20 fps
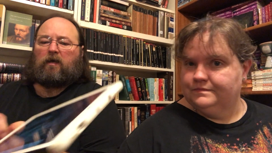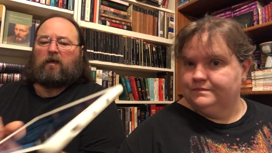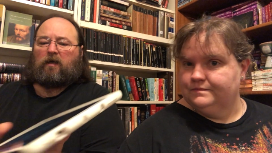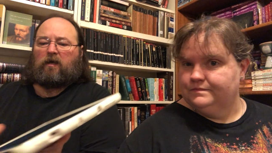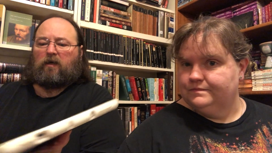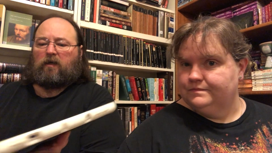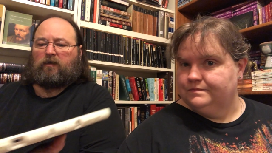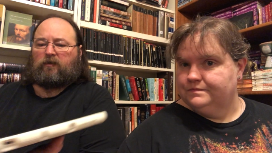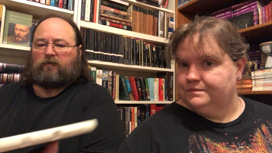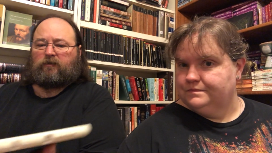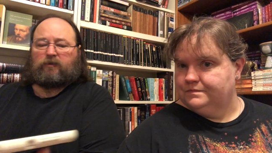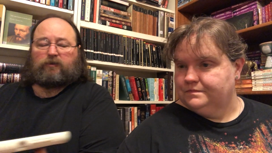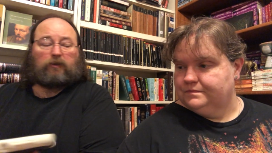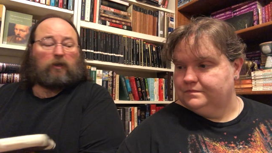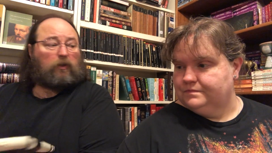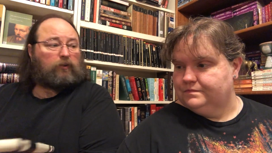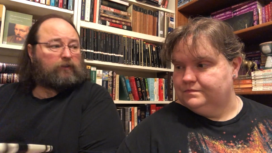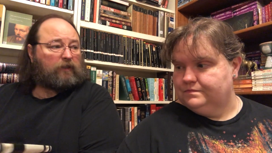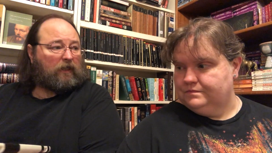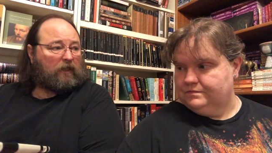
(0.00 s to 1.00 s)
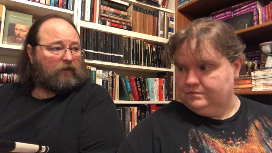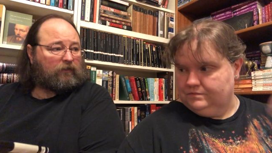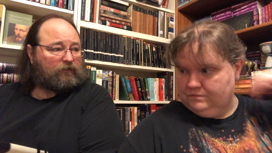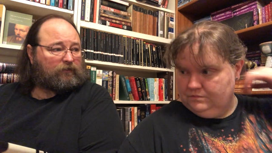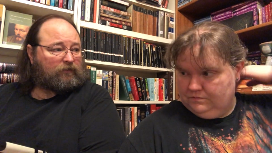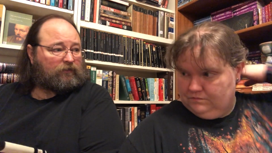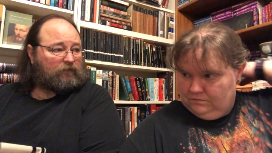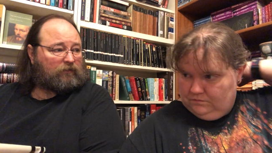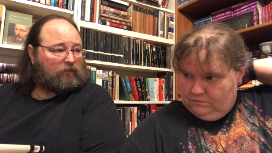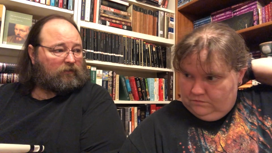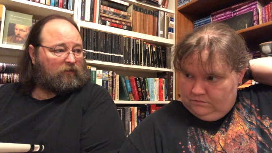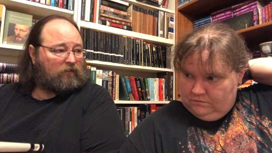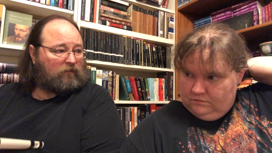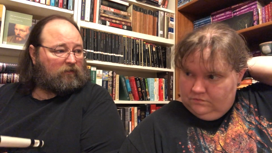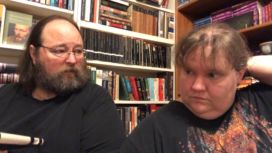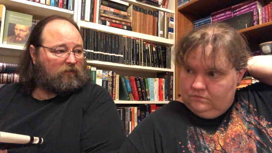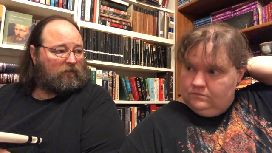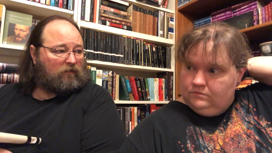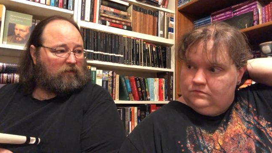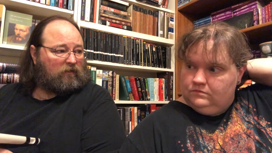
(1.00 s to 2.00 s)
Speaker 1: uh, the Troesch Haus,
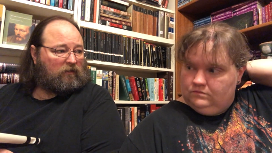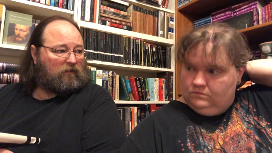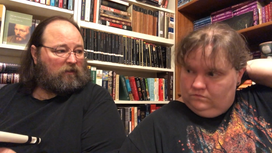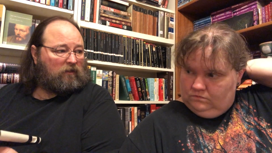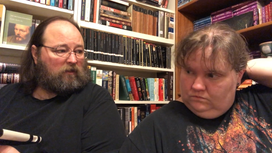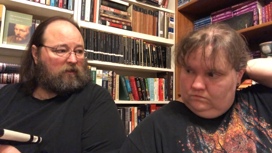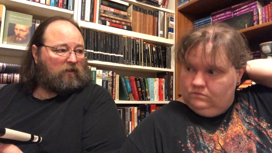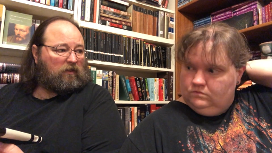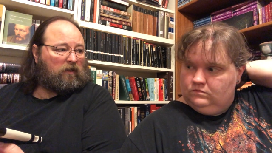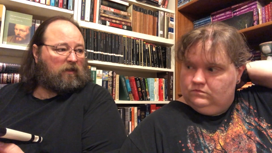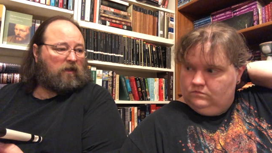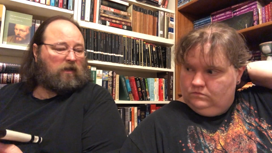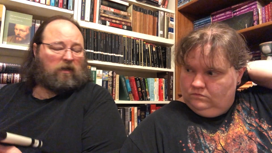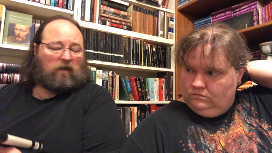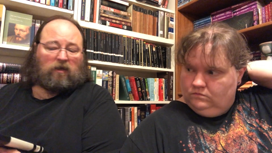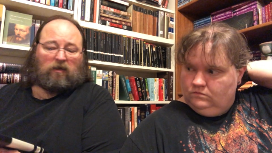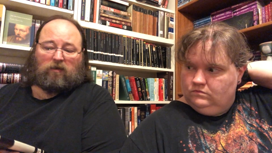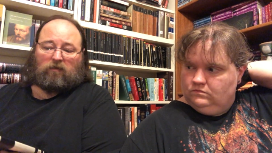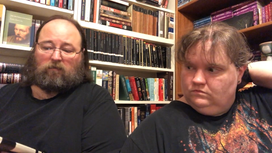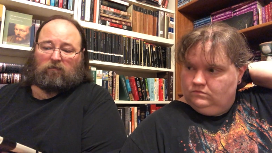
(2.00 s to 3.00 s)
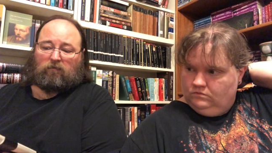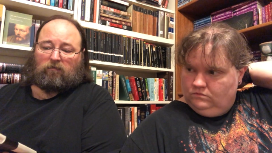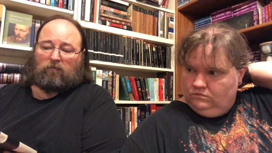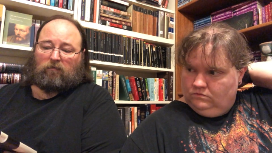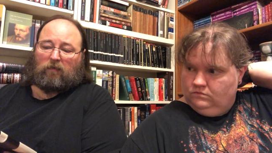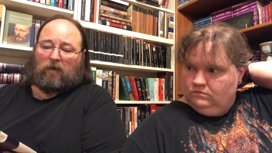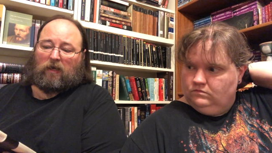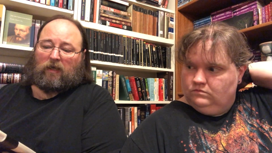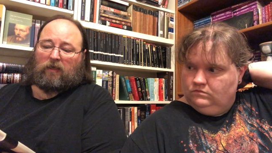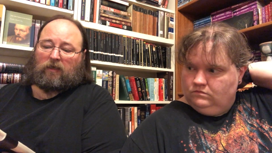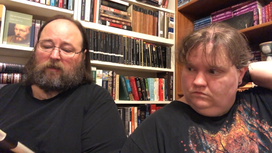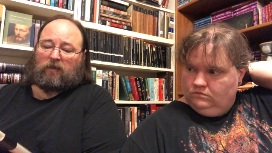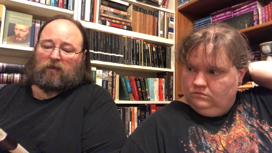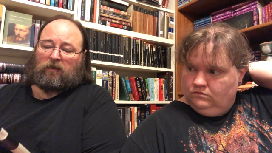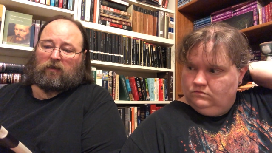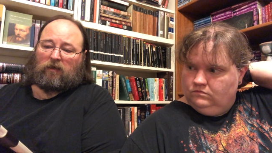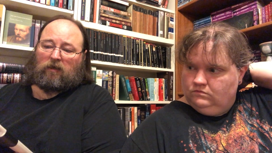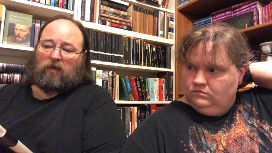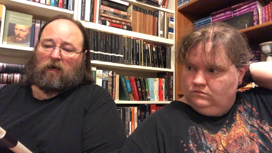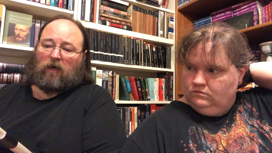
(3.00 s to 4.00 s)
um, by
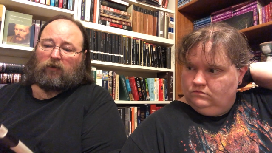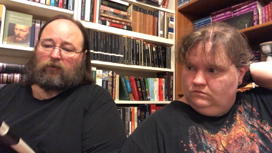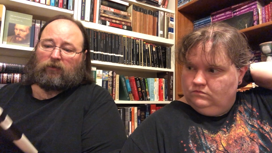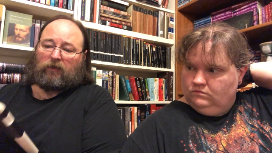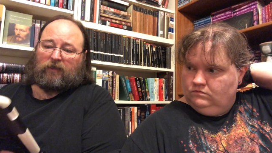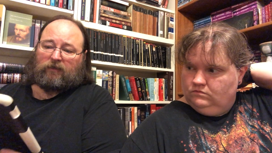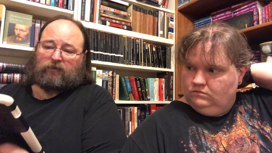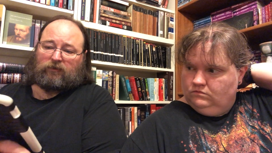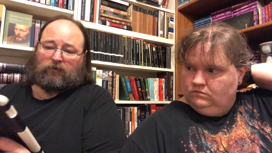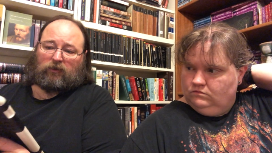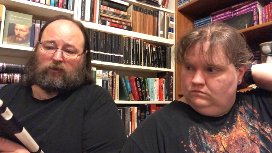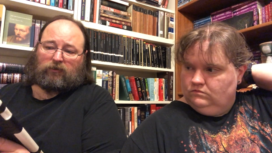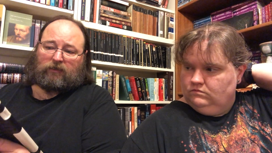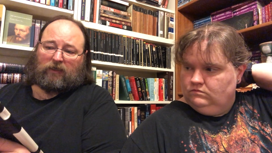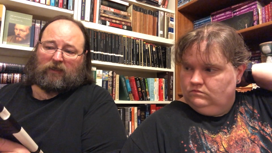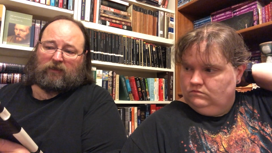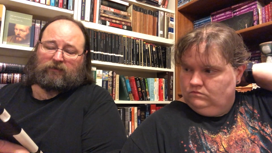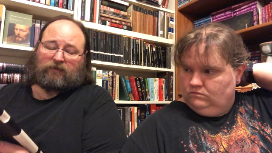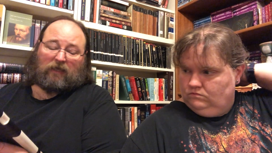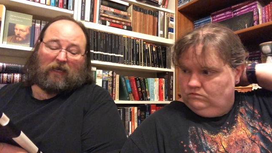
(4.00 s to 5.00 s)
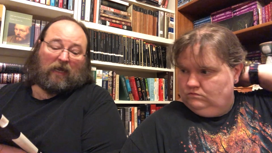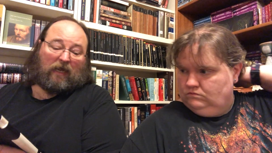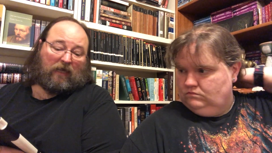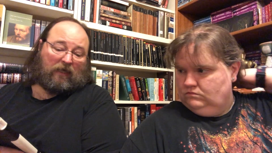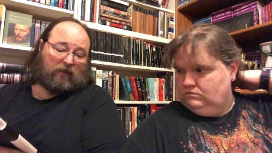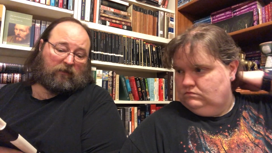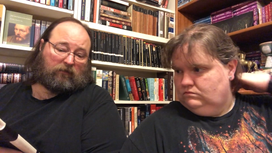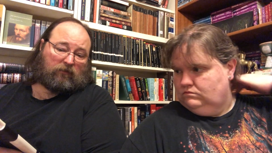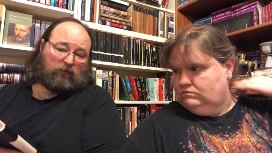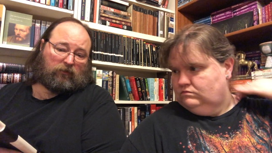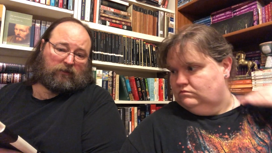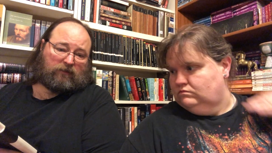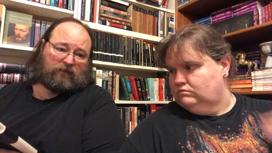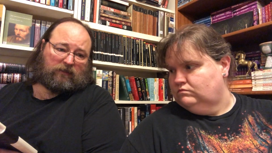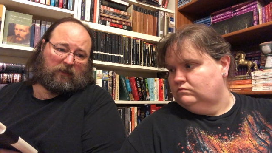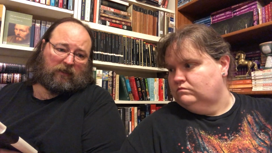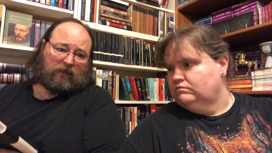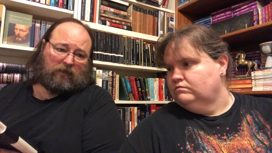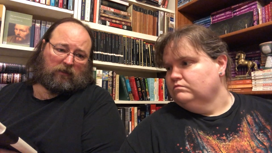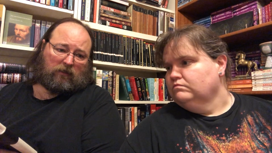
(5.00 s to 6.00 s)
Andre at the Troesch Haus and
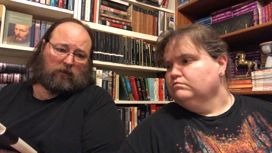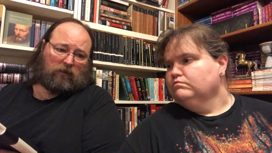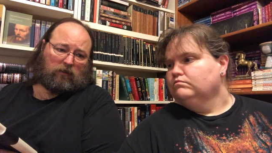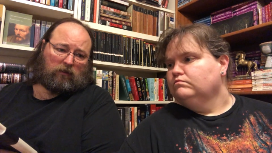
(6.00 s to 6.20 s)
Christine.